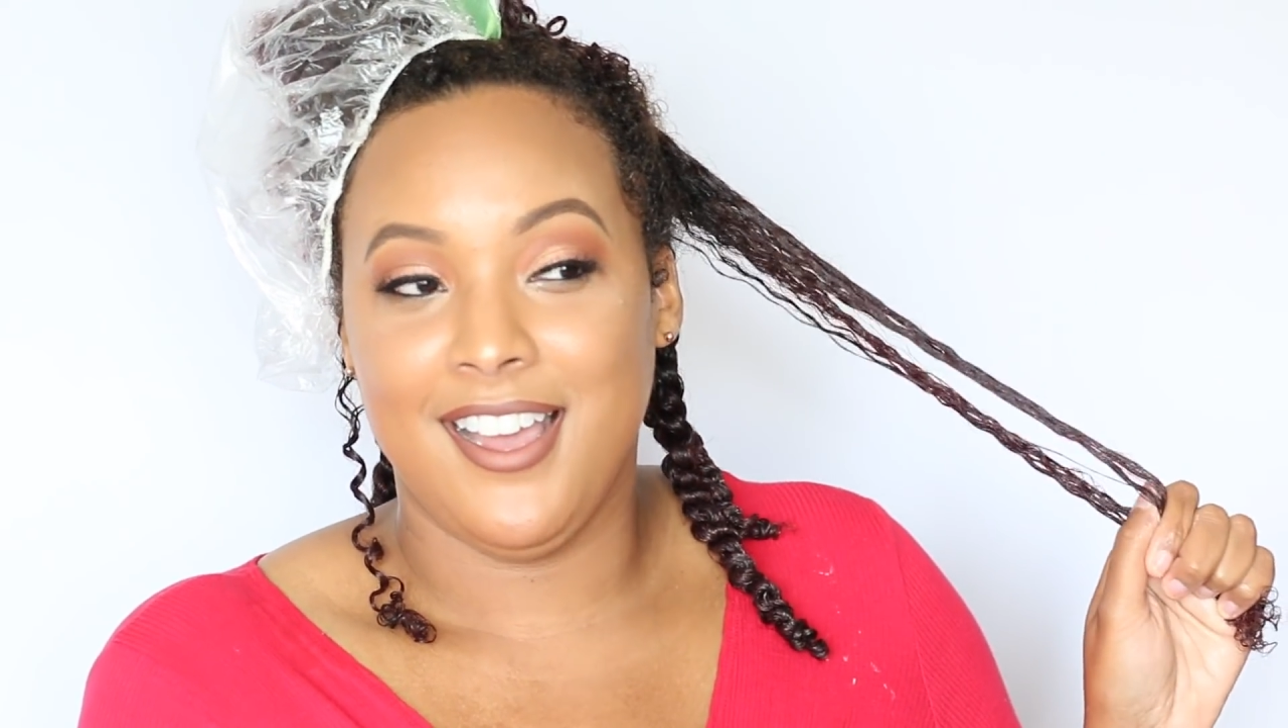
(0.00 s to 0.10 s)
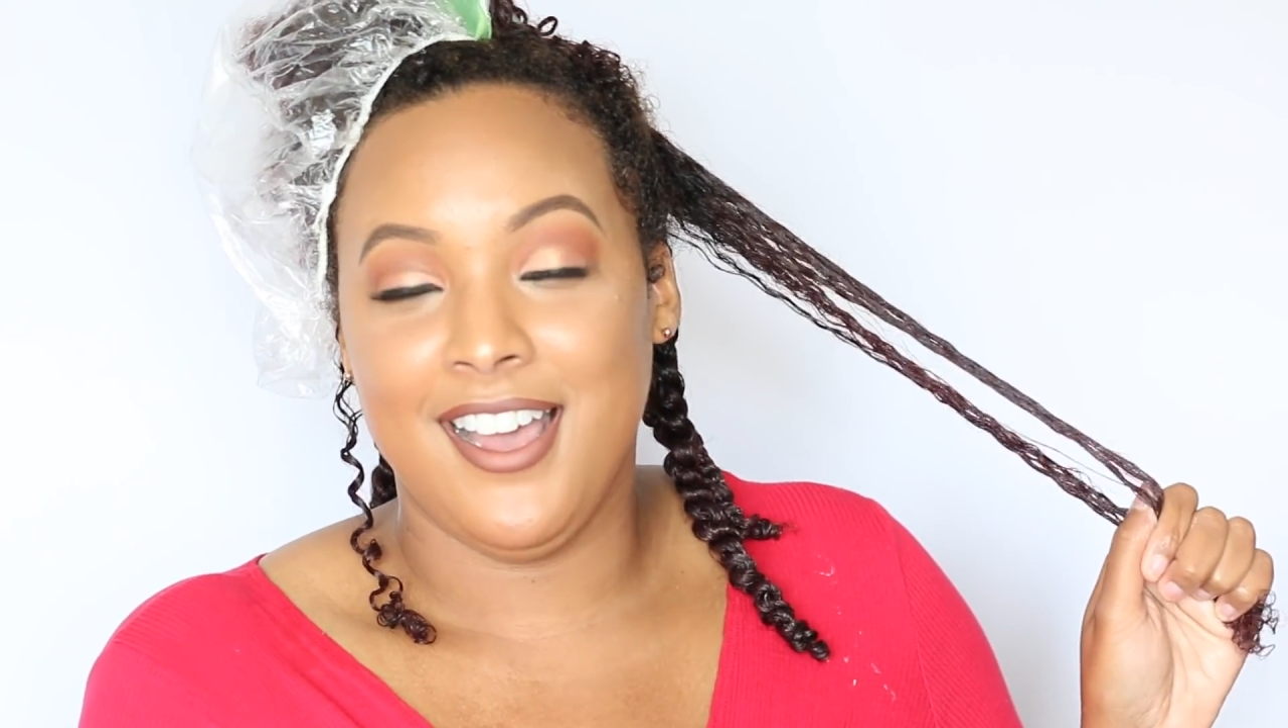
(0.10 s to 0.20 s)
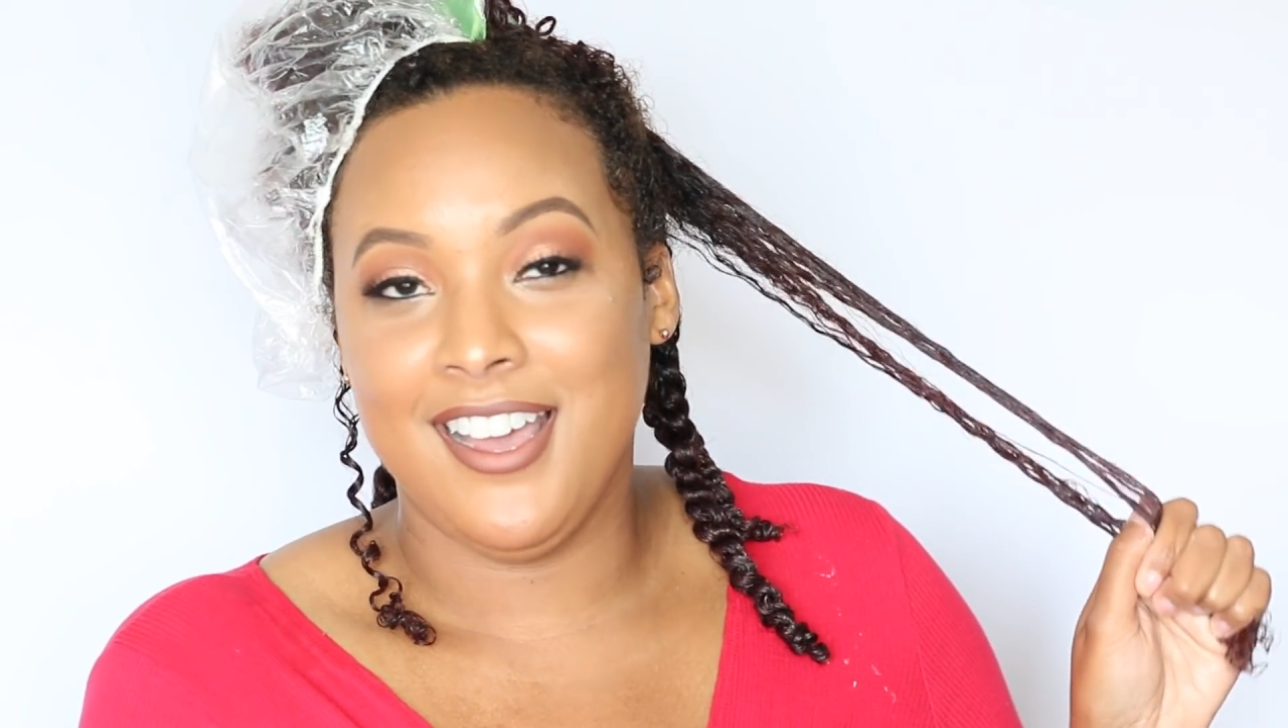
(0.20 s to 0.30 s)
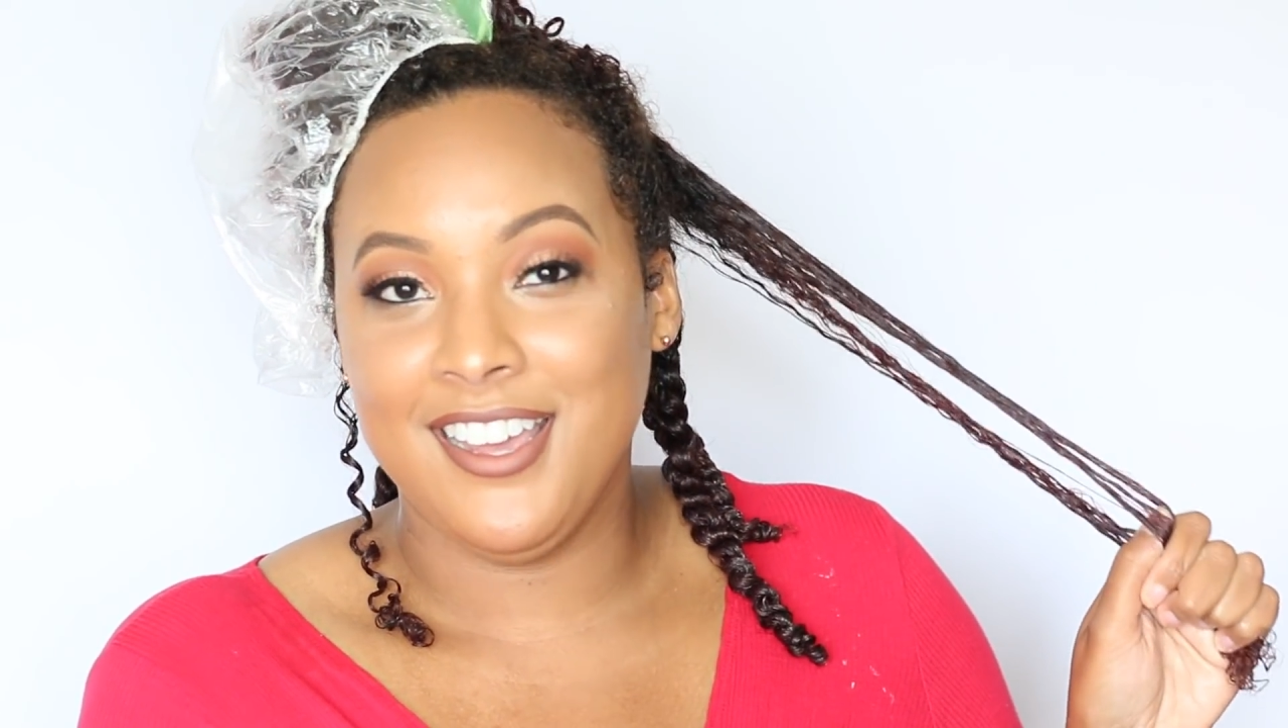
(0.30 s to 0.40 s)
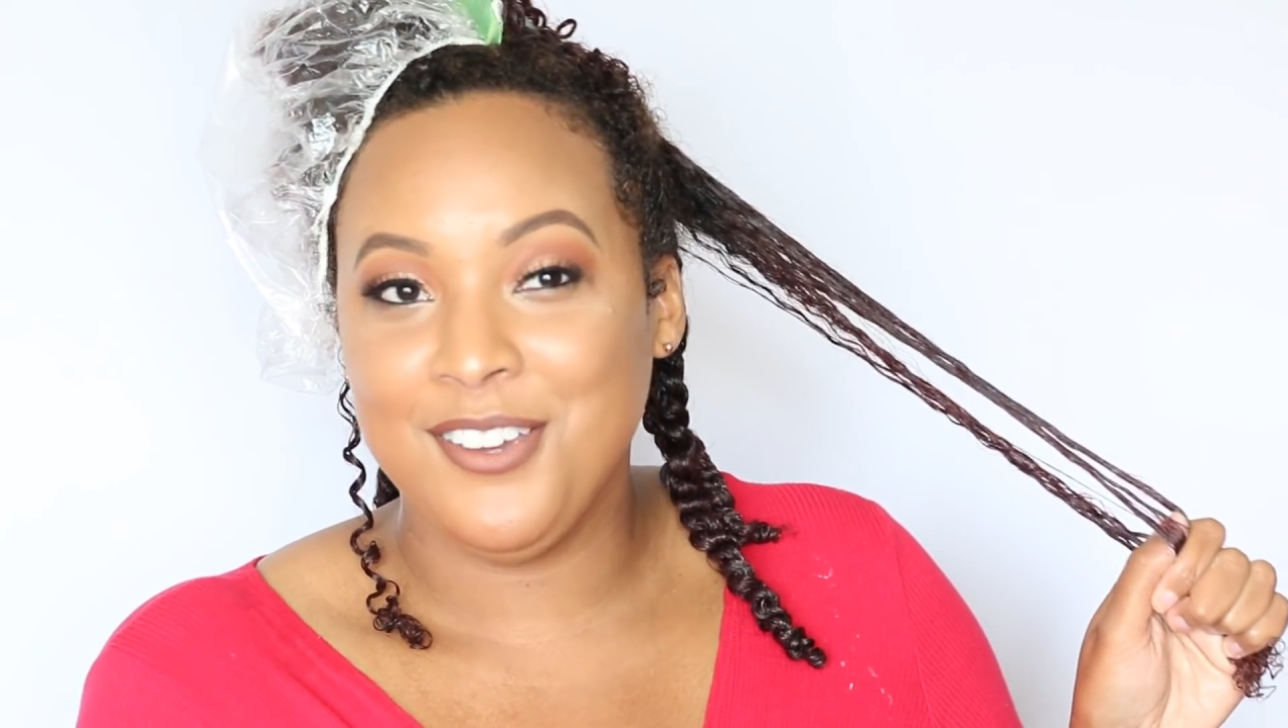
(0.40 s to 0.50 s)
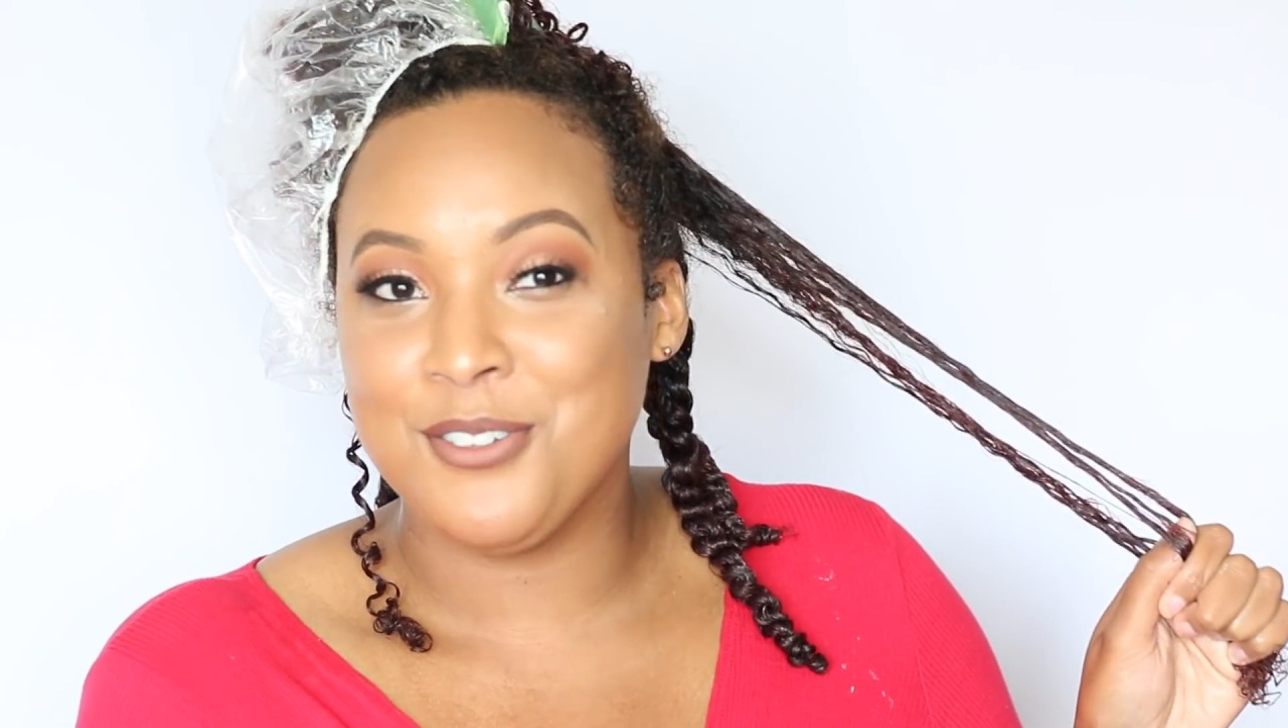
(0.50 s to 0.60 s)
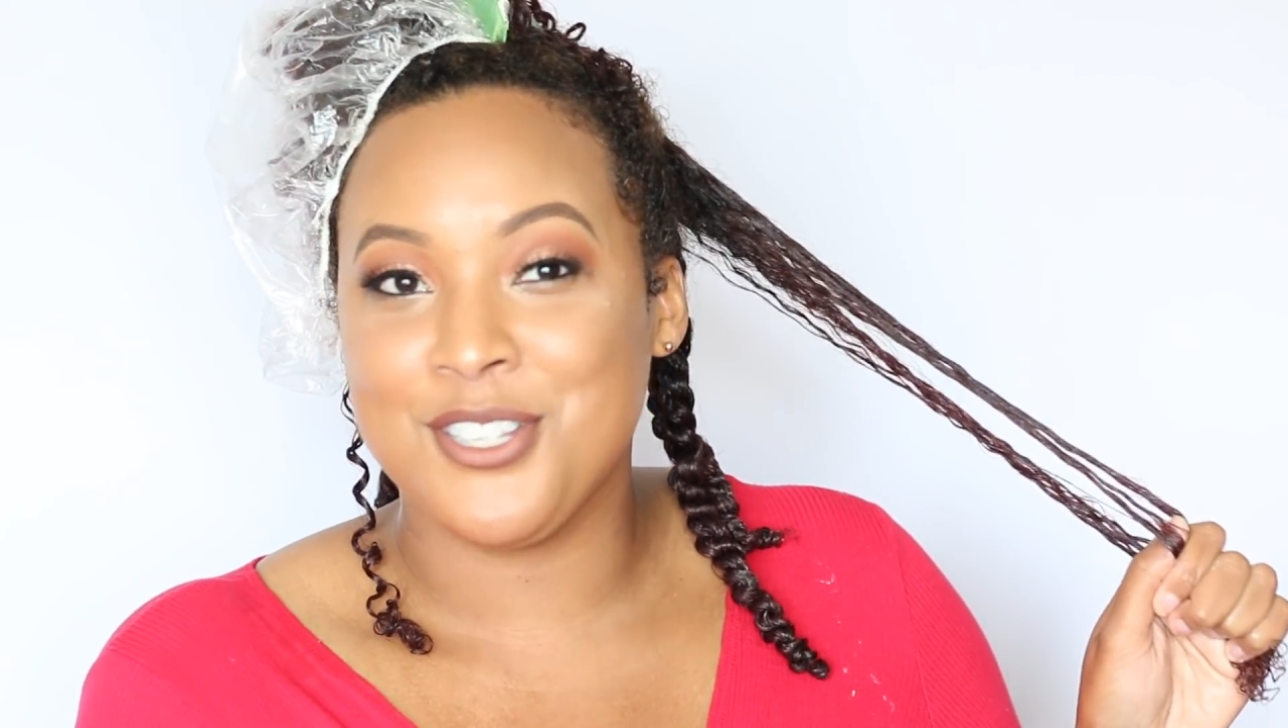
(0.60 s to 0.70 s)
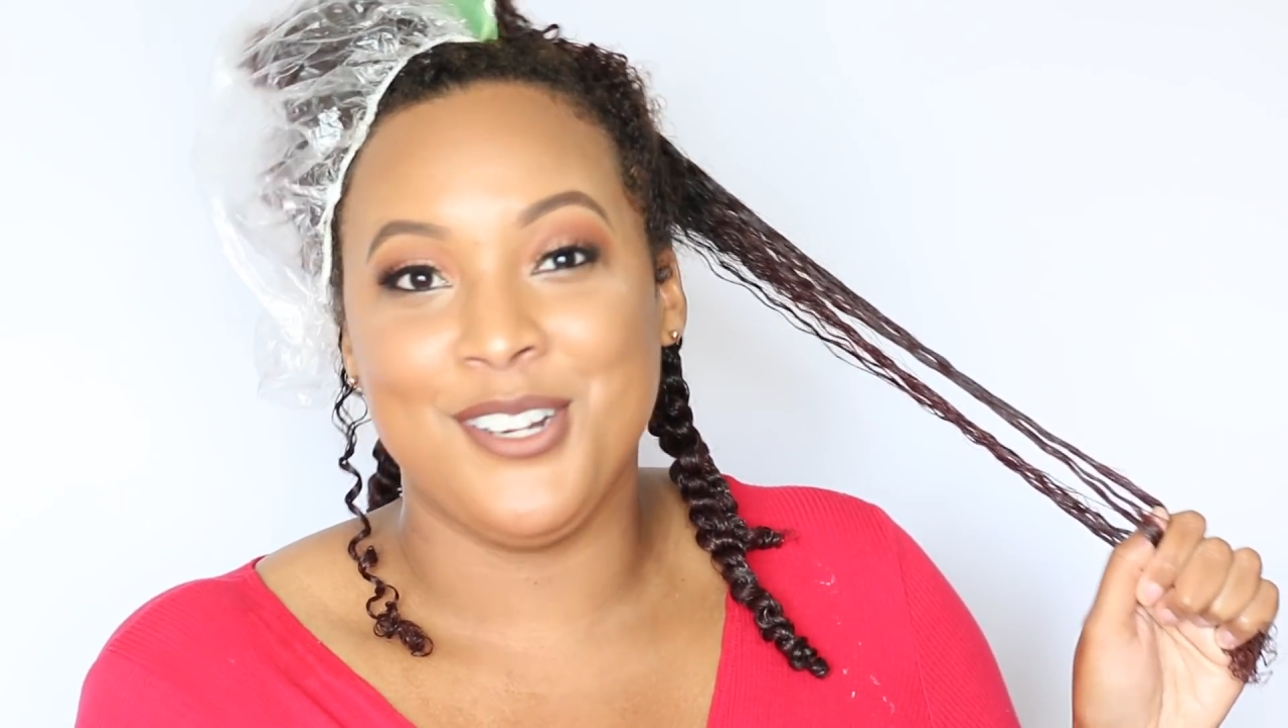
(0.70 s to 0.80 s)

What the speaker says: I was